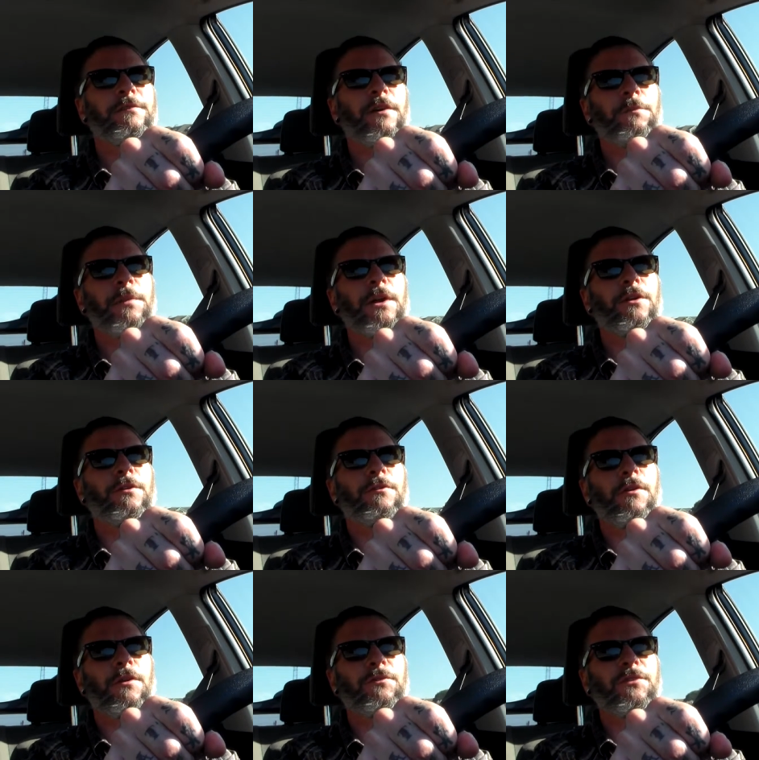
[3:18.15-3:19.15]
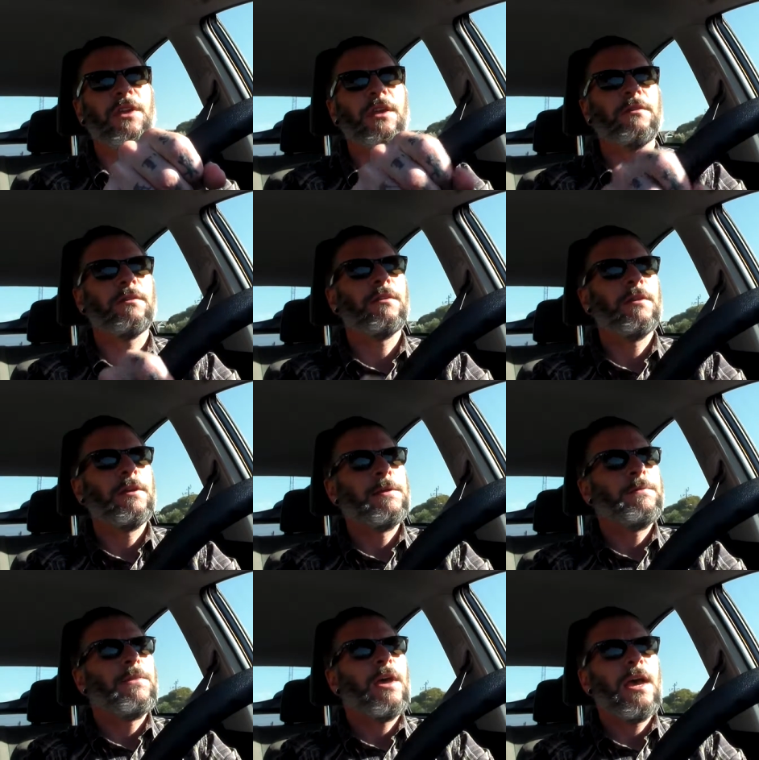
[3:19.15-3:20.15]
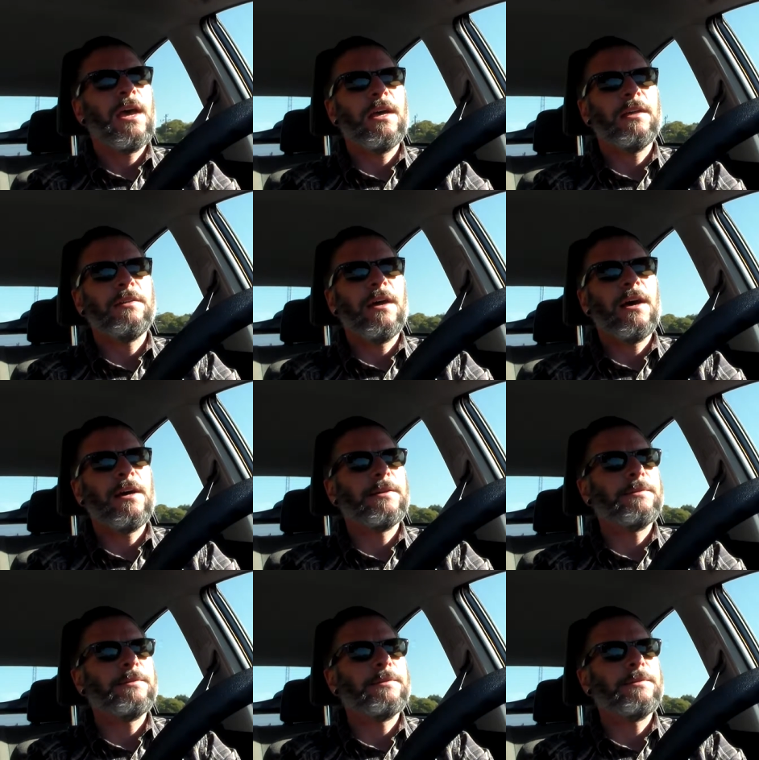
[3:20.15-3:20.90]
felt better in her own skin. And